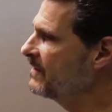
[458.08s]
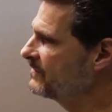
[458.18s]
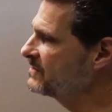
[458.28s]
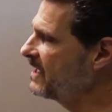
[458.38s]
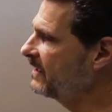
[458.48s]

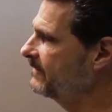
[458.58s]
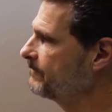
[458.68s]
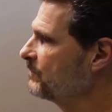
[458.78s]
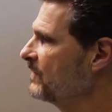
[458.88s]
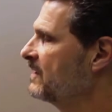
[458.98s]
The
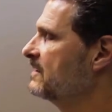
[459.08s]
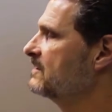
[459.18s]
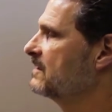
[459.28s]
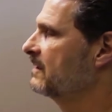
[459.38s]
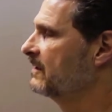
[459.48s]
second
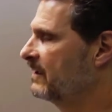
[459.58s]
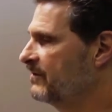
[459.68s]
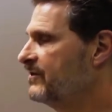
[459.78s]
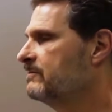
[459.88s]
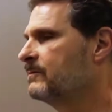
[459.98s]
is a
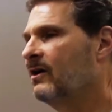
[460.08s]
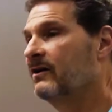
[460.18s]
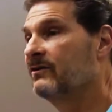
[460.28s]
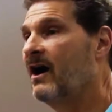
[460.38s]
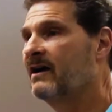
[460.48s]
theorem
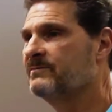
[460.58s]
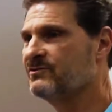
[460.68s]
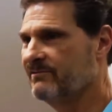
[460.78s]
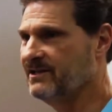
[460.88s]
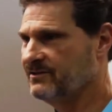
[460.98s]
called Occam's
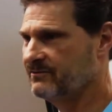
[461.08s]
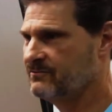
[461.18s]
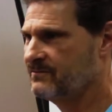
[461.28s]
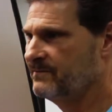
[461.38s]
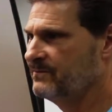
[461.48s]
razor.
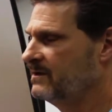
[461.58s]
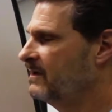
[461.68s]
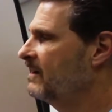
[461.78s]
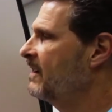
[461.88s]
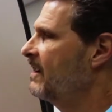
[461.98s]

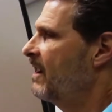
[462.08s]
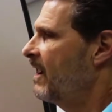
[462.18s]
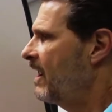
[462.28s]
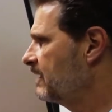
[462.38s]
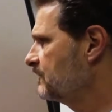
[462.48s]

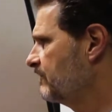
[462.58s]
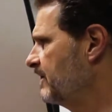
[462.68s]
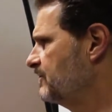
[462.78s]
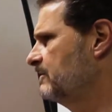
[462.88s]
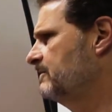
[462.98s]
Occam's
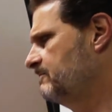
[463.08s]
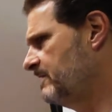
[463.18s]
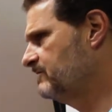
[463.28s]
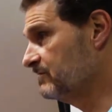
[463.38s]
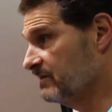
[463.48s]

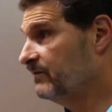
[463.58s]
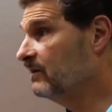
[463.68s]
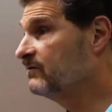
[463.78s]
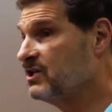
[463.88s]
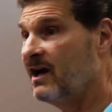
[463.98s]
razor is a
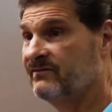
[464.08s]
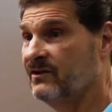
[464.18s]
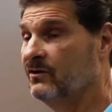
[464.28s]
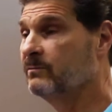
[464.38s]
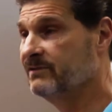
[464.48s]

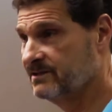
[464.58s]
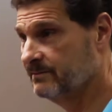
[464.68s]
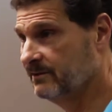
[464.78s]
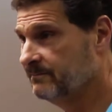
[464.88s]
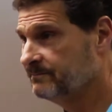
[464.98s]
philosophical
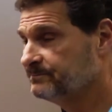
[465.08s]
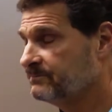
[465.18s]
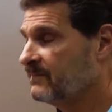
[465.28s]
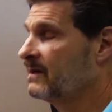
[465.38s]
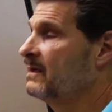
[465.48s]
principle,
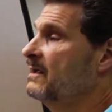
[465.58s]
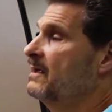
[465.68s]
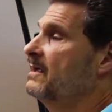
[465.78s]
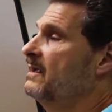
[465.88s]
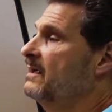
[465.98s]

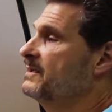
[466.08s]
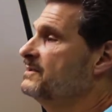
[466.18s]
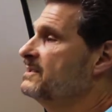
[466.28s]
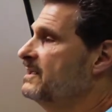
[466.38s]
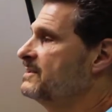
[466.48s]

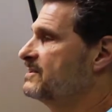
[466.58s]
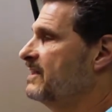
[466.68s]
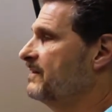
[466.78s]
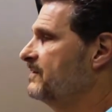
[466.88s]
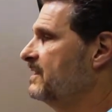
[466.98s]
and it's
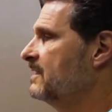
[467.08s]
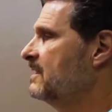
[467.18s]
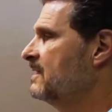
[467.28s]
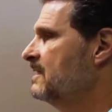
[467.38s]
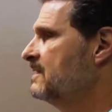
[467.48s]
that the
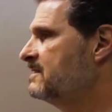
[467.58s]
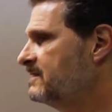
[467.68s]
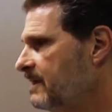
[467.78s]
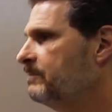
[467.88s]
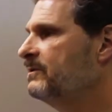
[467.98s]

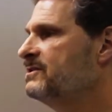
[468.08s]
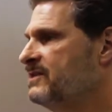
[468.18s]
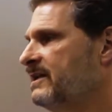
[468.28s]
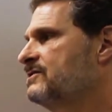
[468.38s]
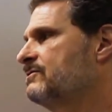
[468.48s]
simplest
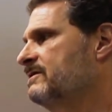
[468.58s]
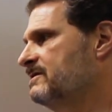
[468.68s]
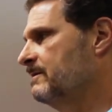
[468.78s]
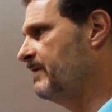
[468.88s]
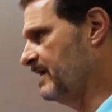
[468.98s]
answer is
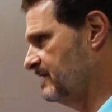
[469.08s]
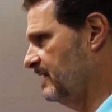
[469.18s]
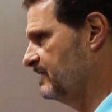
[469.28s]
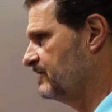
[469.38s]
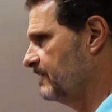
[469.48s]
the best
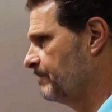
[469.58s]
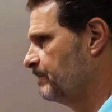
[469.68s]
answer.